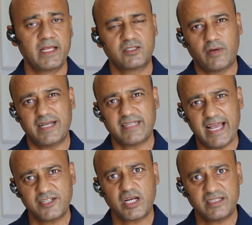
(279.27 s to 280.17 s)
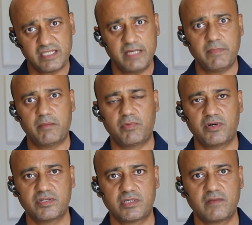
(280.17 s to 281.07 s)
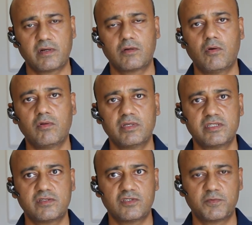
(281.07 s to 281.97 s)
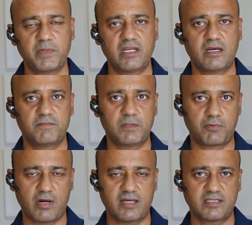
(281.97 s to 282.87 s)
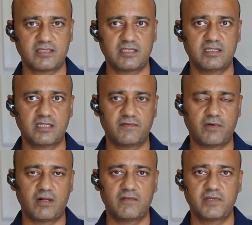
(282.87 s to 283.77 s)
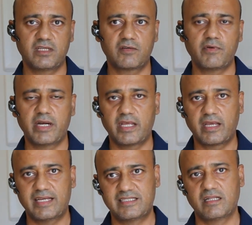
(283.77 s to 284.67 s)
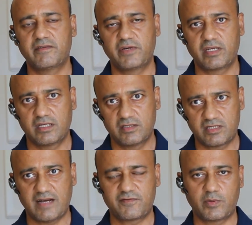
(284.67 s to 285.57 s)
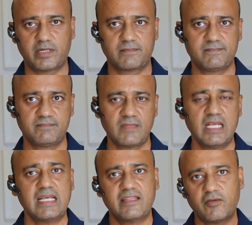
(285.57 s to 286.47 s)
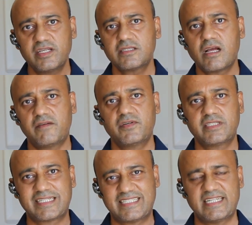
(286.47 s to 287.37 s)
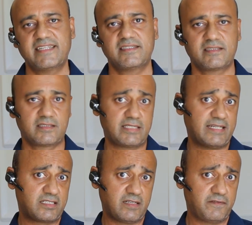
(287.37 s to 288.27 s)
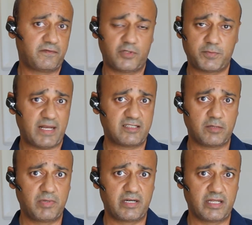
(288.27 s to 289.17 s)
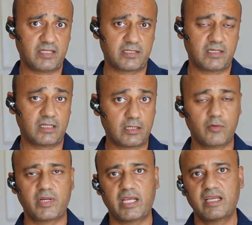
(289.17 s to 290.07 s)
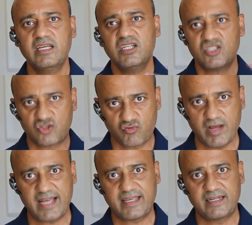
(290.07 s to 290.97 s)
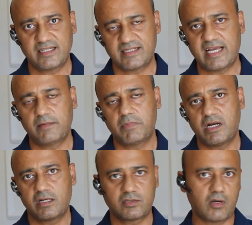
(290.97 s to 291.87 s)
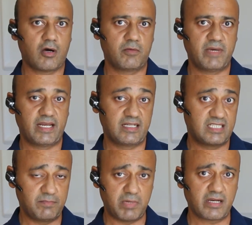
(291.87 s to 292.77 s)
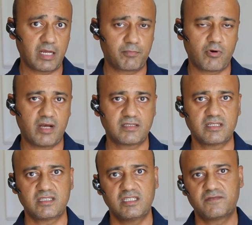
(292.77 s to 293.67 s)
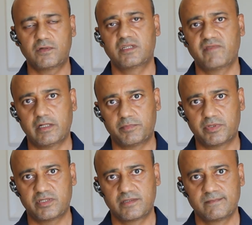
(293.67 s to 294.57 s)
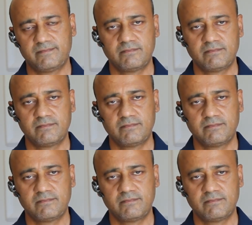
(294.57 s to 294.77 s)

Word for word: So as Agile team members, their goal is to speed up the processes involved in creating and delivering software. Now this covers extensive responsibilities, including tracking design bugs, automating debugging processes for developers.